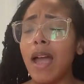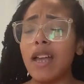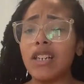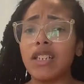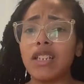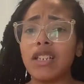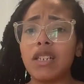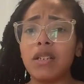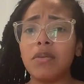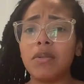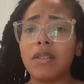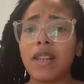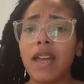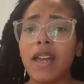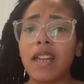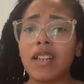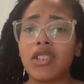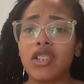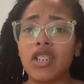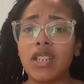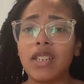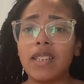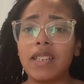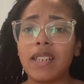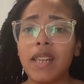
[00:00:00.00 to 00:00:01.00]
And she was
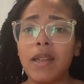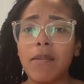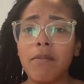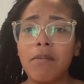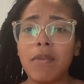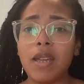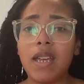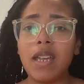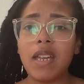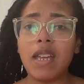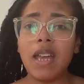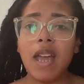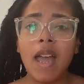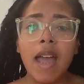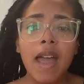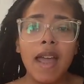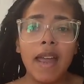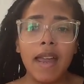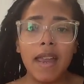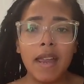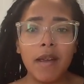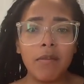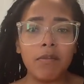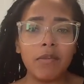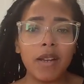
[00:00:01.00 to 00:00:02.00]
like, she sent me
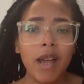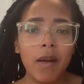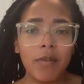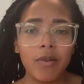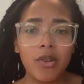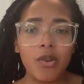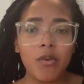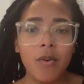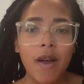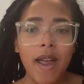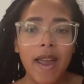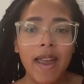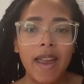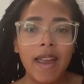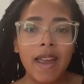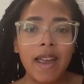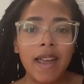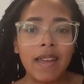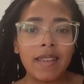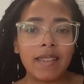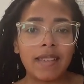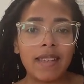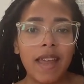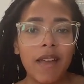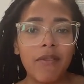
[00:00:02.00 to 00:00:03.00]

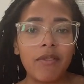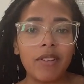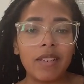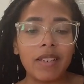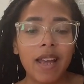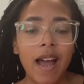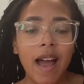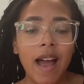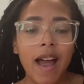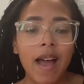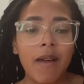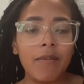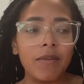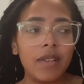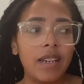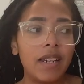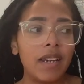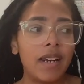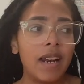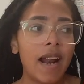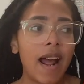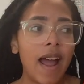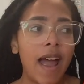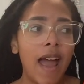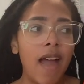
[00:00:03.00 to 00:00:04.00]
MWA seven times
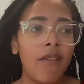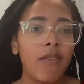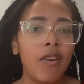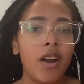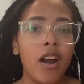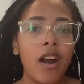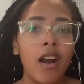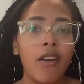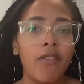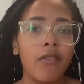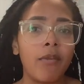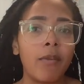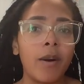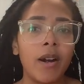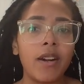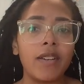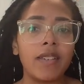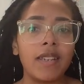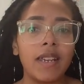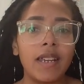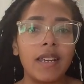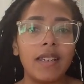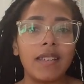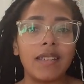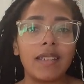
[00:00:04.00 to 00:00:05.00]
and then I haven't heard from her
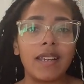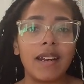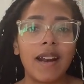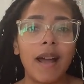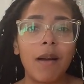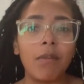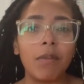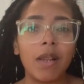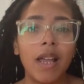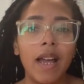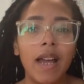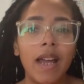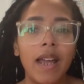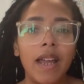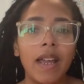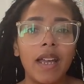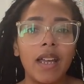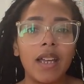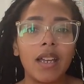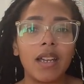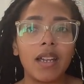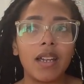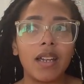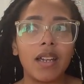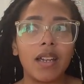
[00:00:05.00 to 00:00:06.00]
since. And I'm
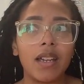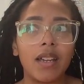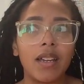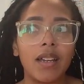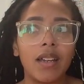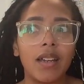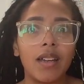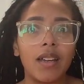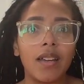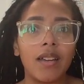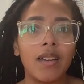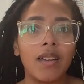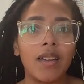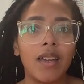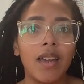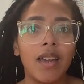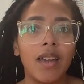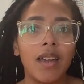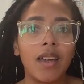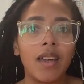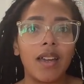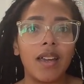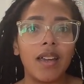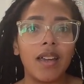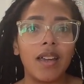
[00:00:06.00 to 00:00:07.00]
like,
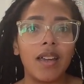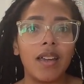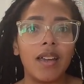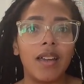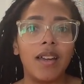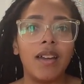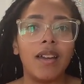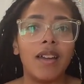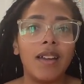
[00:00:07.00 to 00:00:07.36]
okay.